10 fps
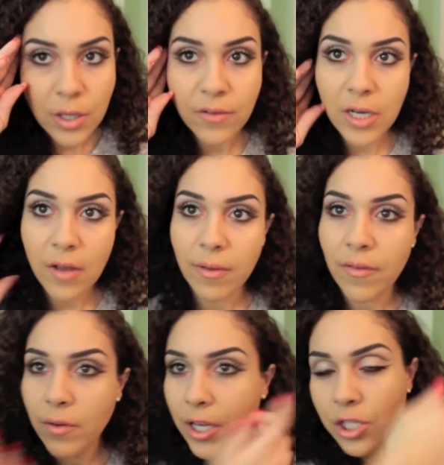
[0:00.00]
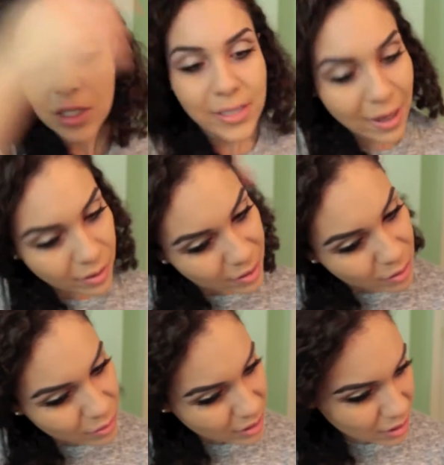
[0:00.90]
So after I have my foundation down, I
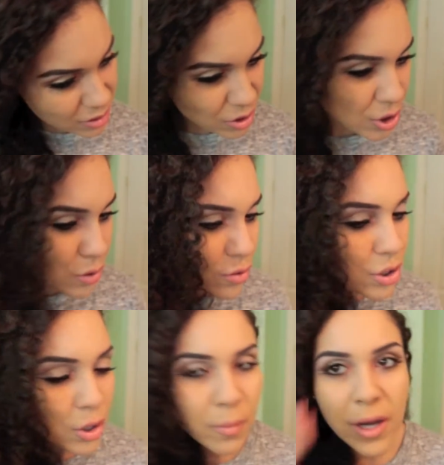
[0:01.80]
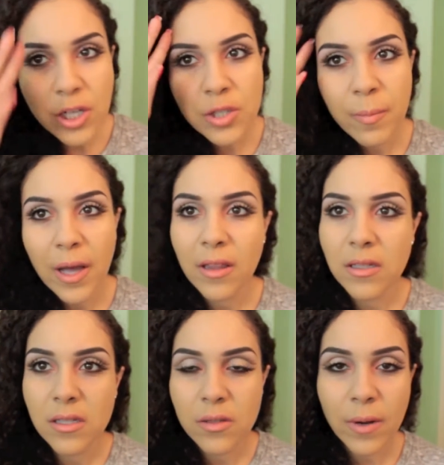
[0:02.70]
don't really do too much, but
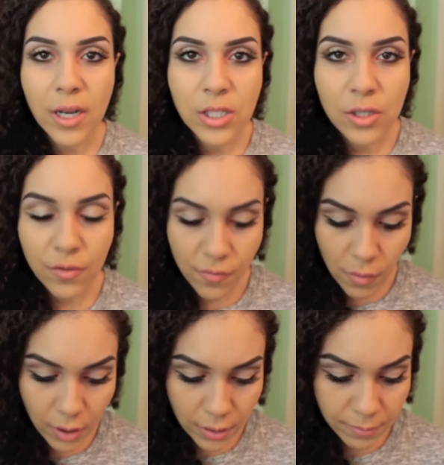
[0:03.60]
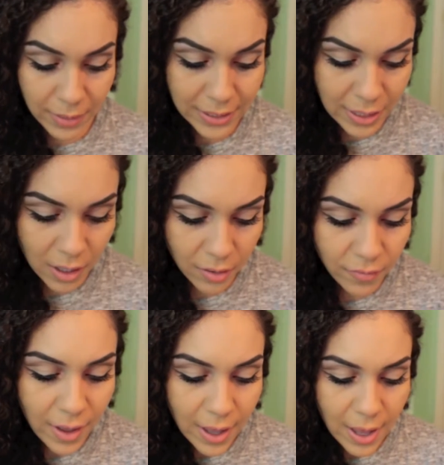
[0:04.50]
this is what I do for myself.
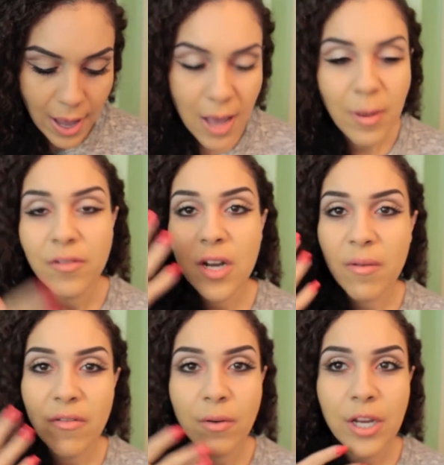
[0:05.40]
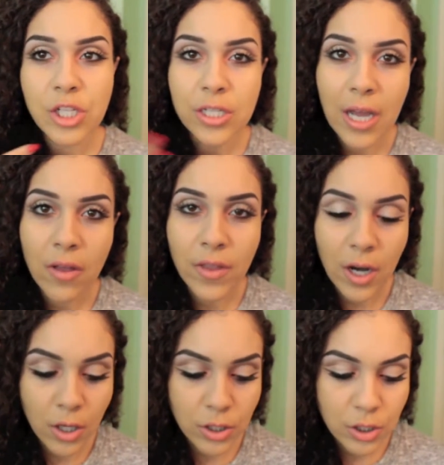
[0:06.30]
After I have my foundation down,
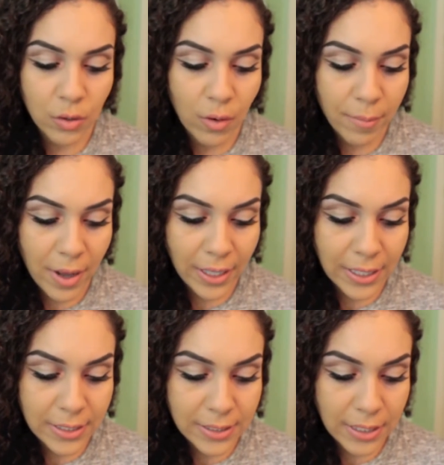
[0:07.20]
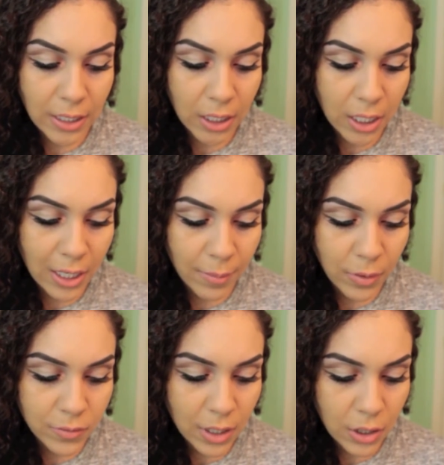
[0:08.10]
then I'll do my concealer, and
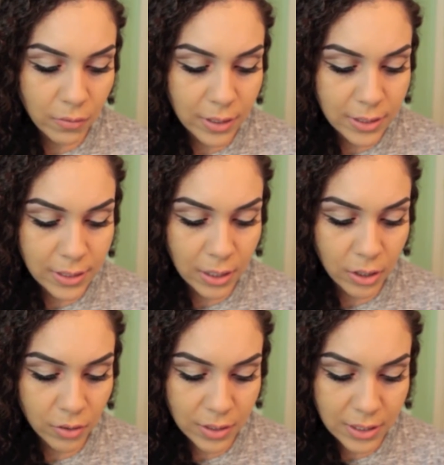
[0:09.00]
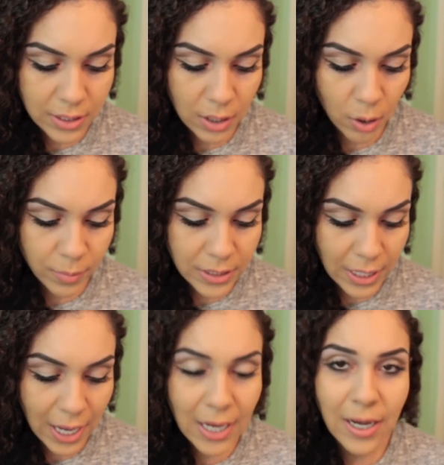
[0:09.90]
I'm using a new concealer. This is the Urban
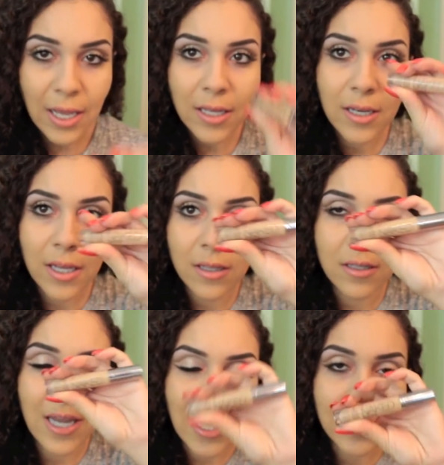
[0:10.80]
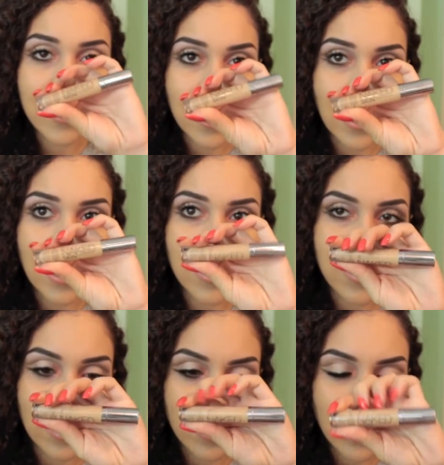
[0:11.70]
Decay Naked Skin
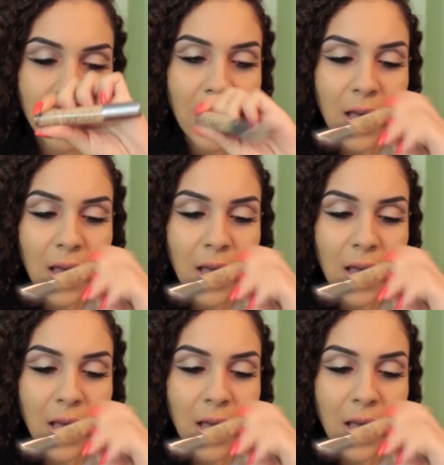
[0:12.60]
Concealer.